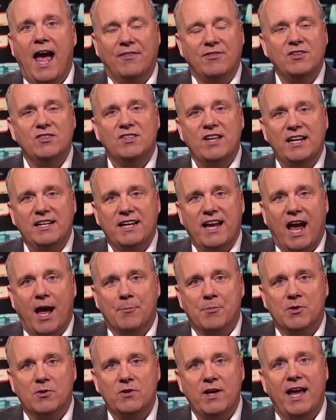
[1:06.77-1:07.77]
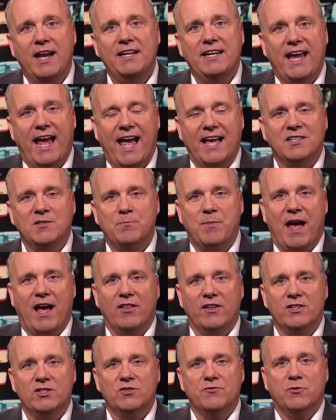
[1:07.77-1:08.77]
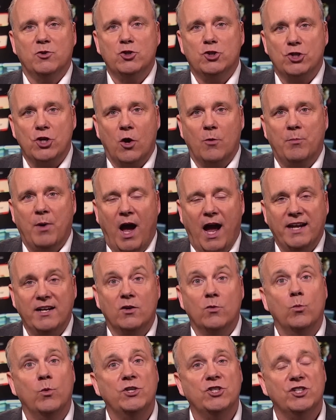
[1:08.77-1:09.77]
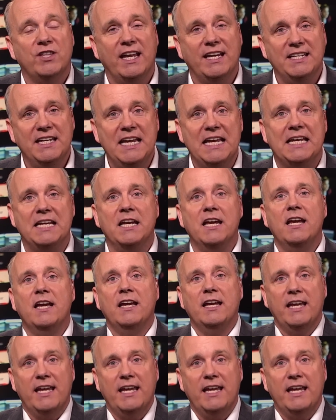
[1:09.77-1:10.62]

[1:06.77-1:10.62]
at the state capitol and cast ballots for Joe Biden, which they did